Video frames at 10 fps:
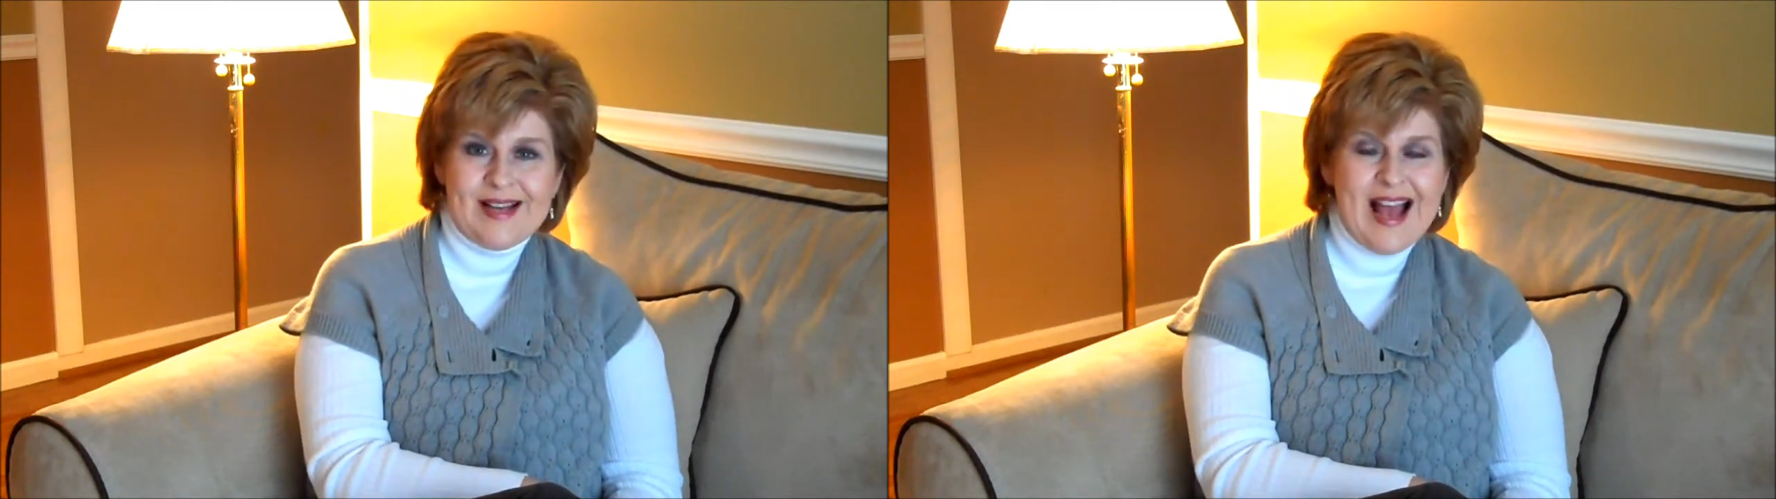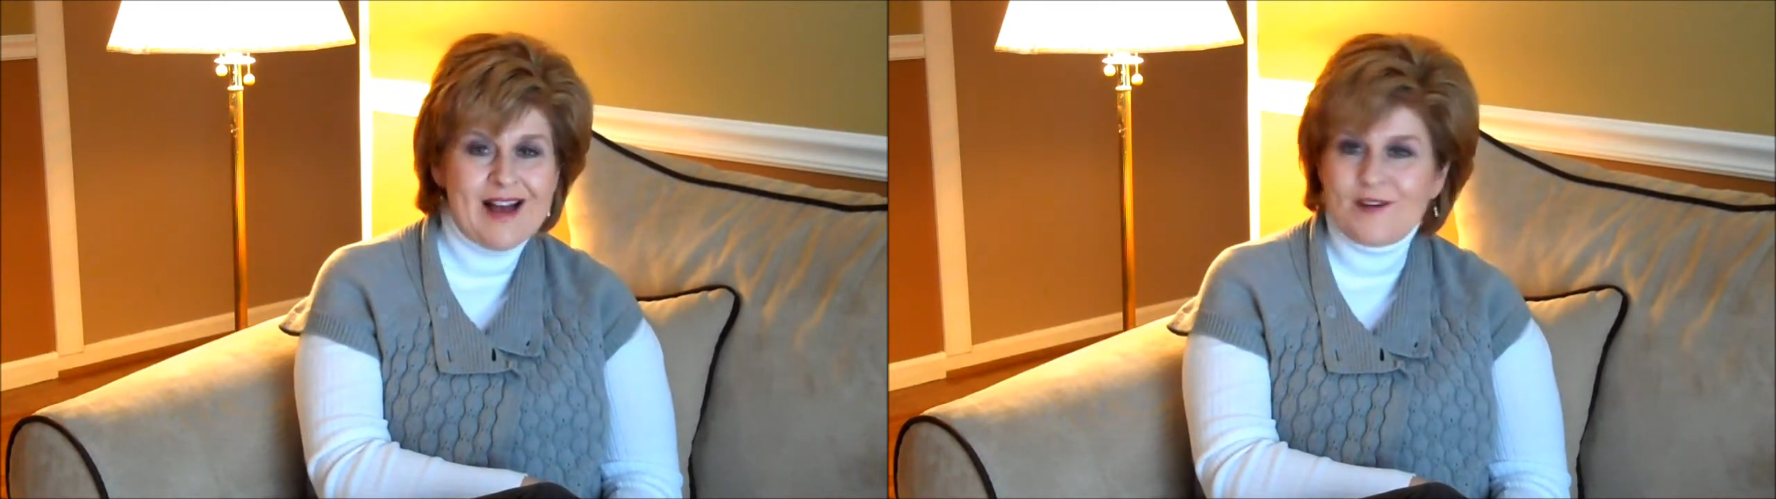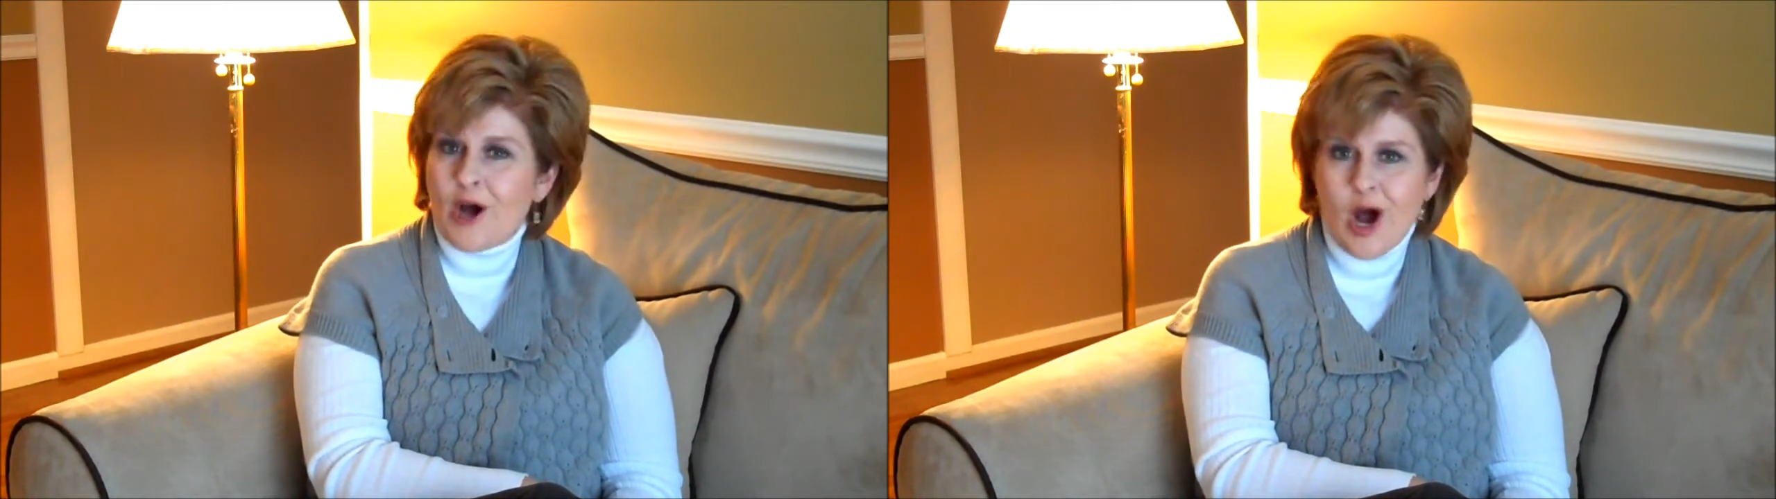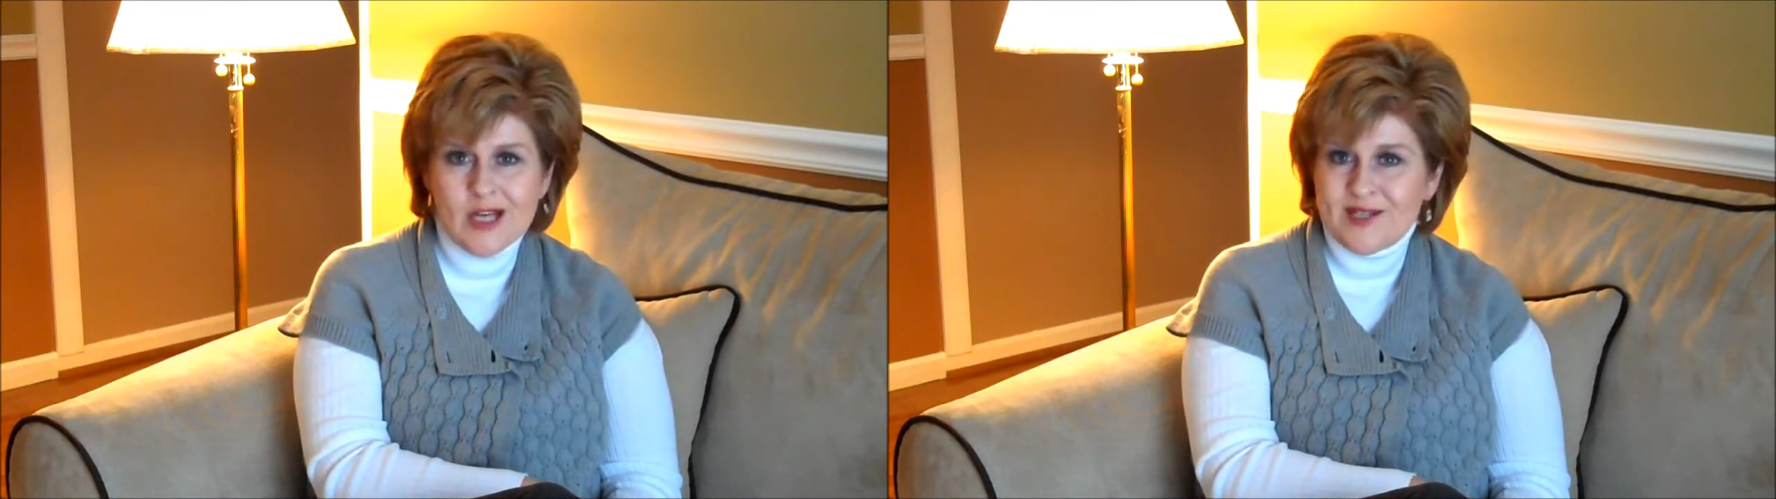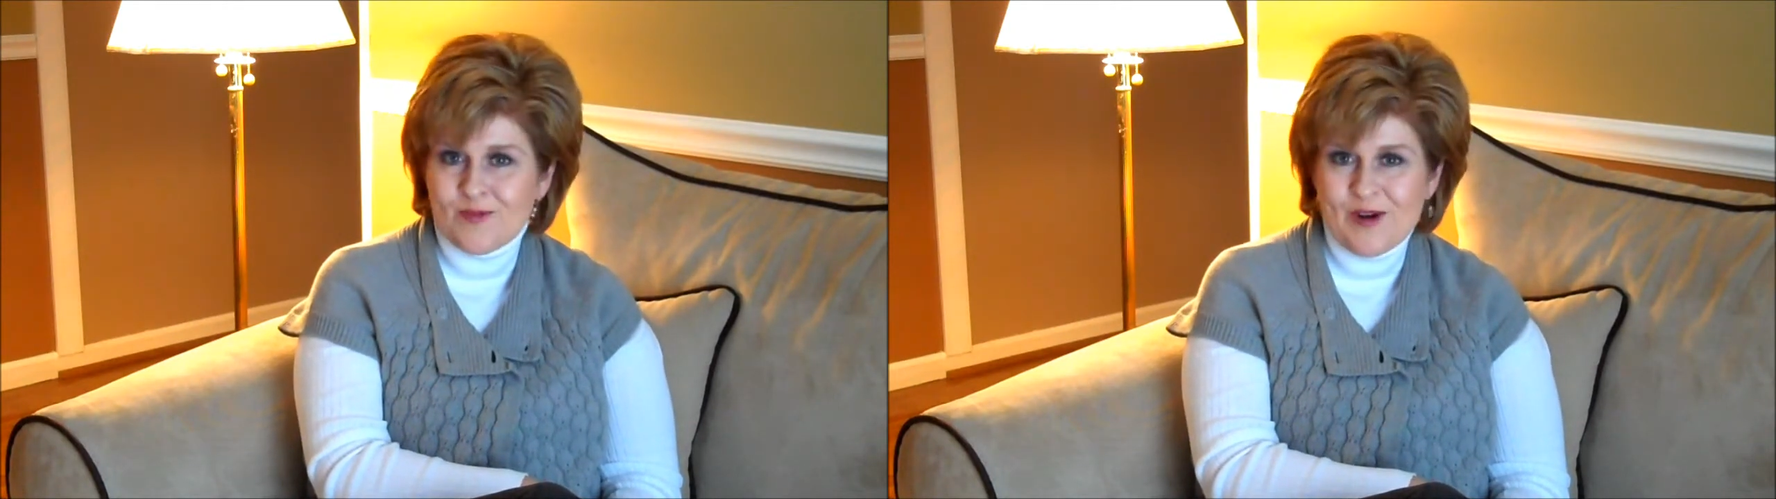Have an
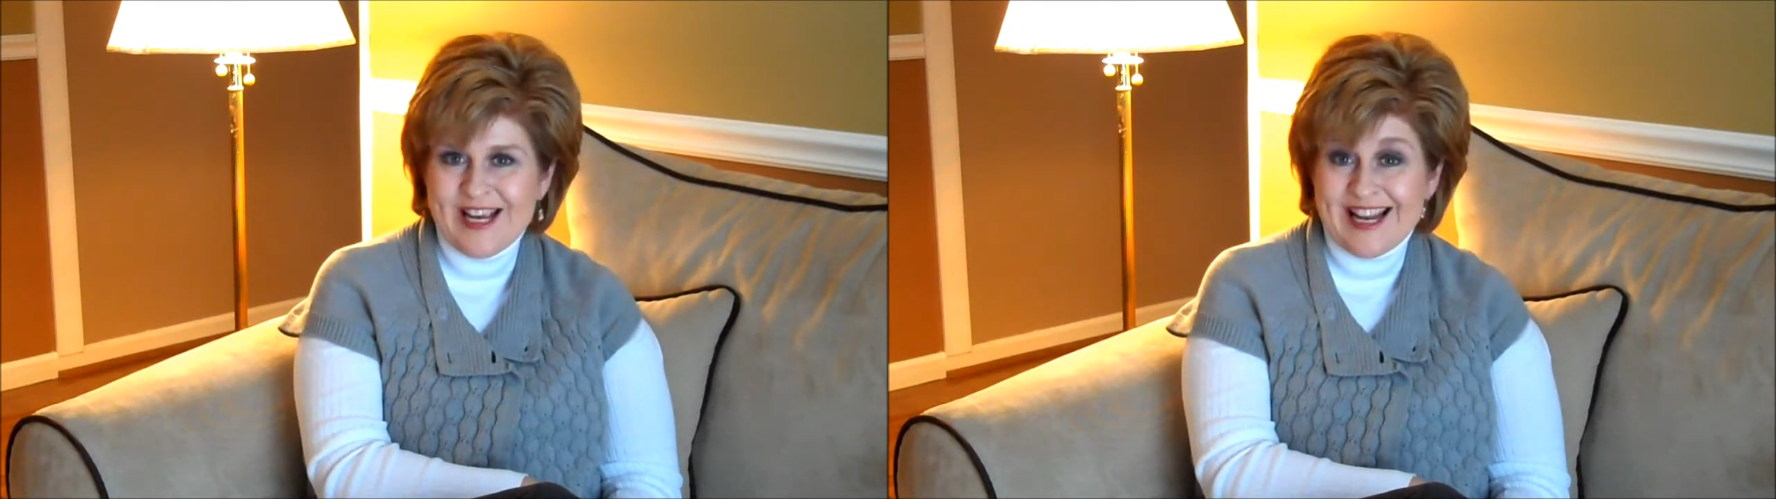awesome week,